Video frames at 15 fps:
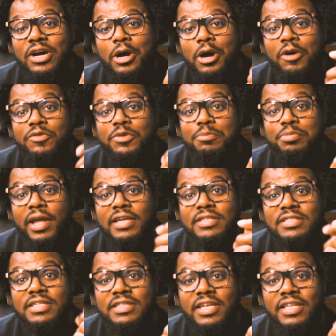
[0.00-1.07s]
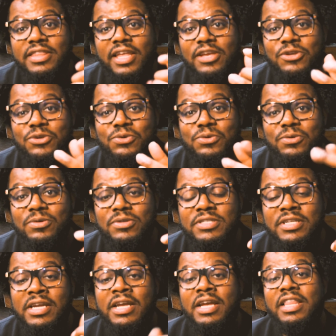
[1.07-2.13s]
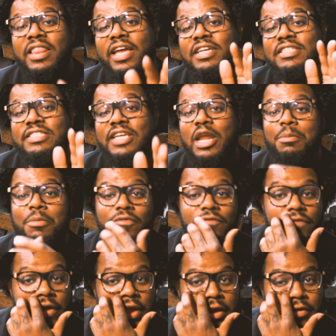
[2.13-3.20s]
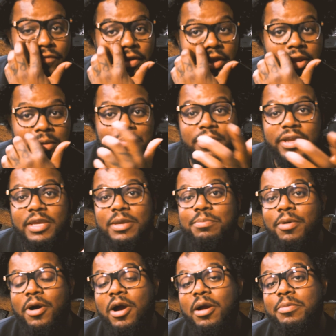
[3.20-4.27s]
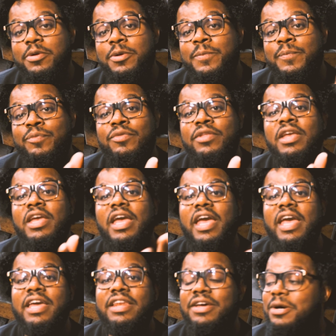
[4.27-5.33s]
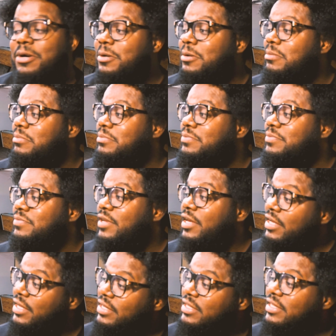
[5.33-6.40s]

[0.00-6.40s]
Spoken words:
of the plastic that they use. Like I said, I'm a very, very picky barber. And yeah,